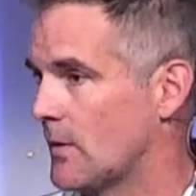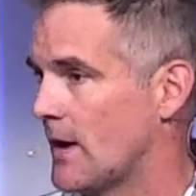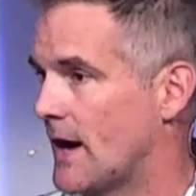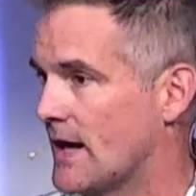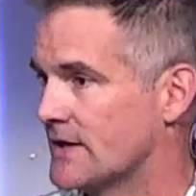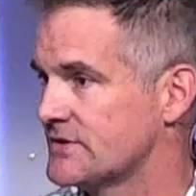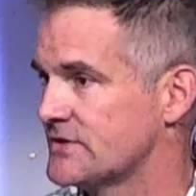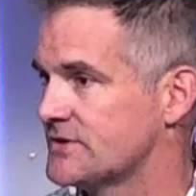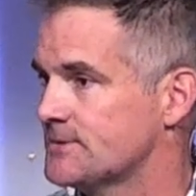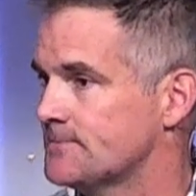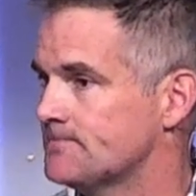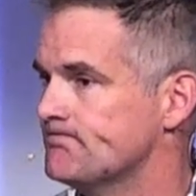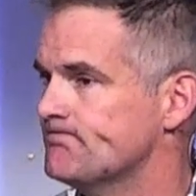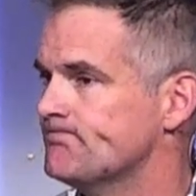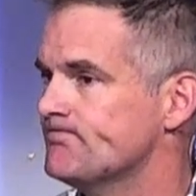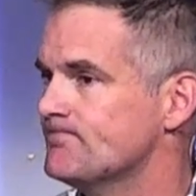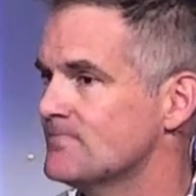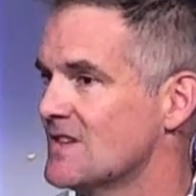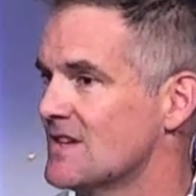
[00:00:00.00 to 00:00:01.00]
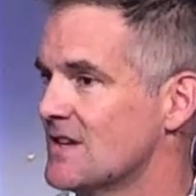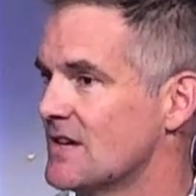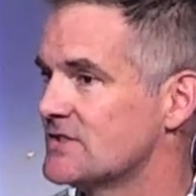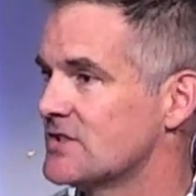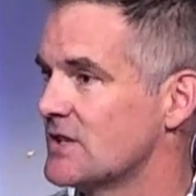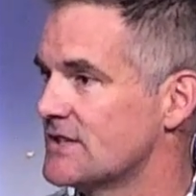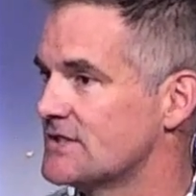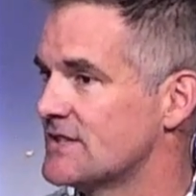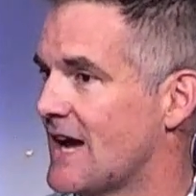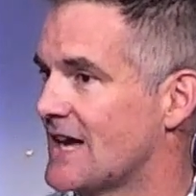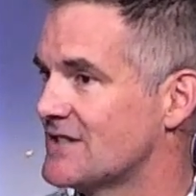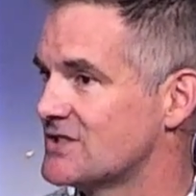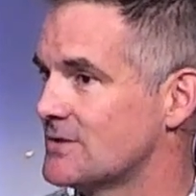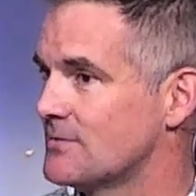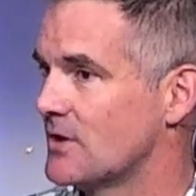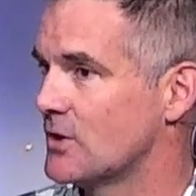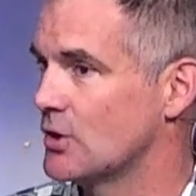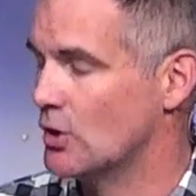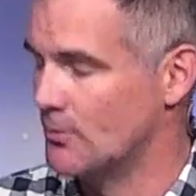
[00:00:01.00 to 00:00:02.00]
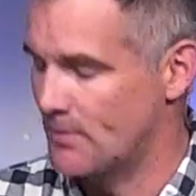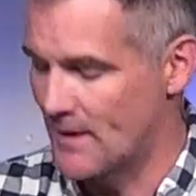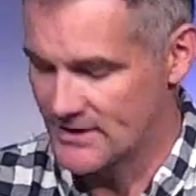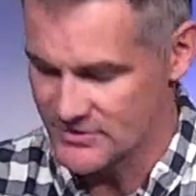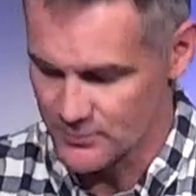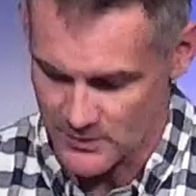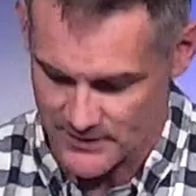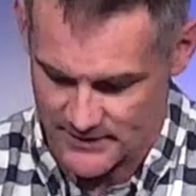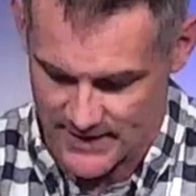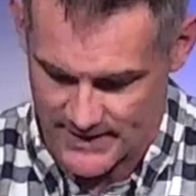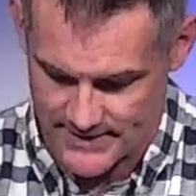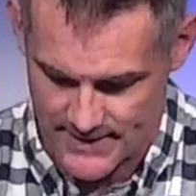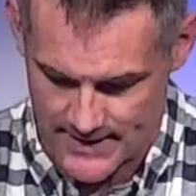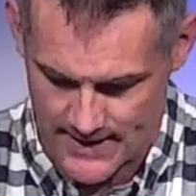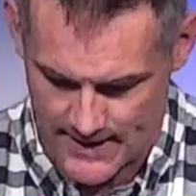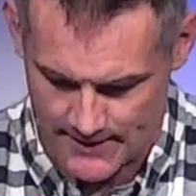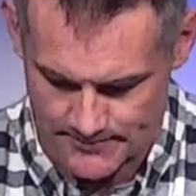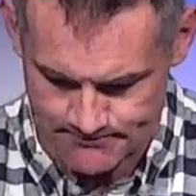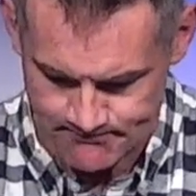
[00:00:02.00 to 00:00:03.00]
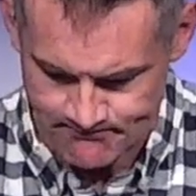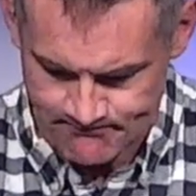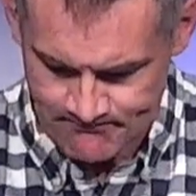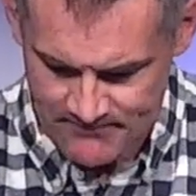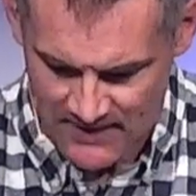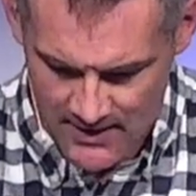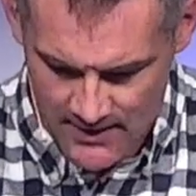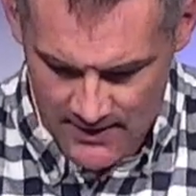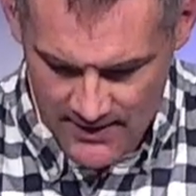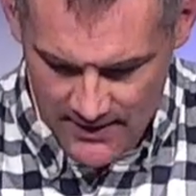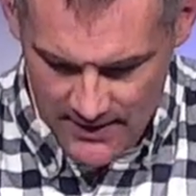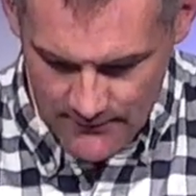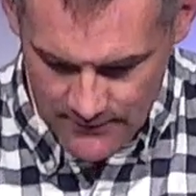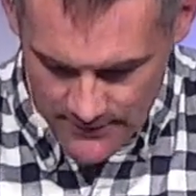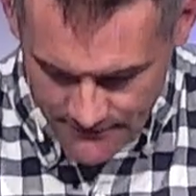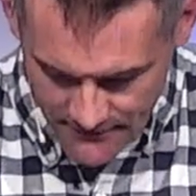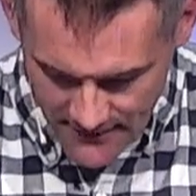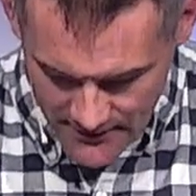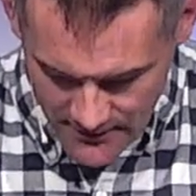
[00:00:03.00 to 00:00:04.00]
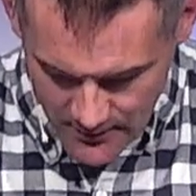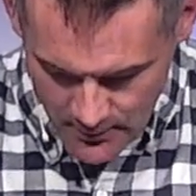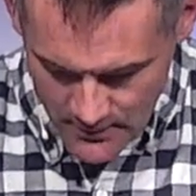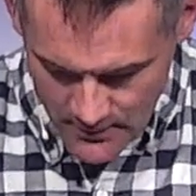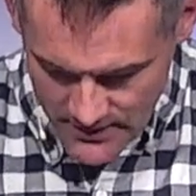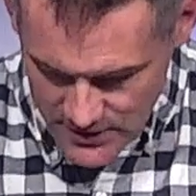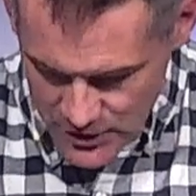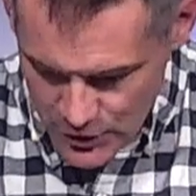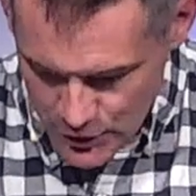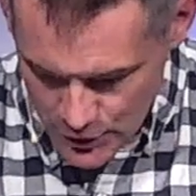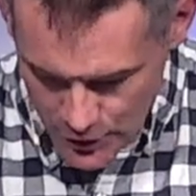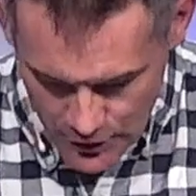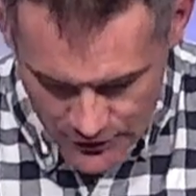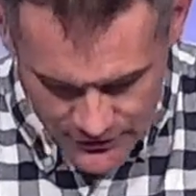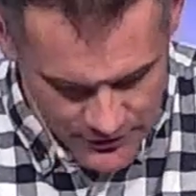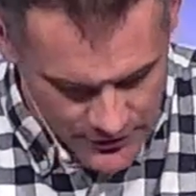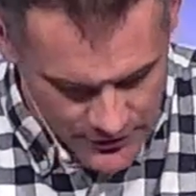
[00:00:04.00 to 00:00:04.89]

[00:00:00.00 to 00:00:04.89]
us. And so let's ask him to help us with that now. Heavenly Father, we yearn to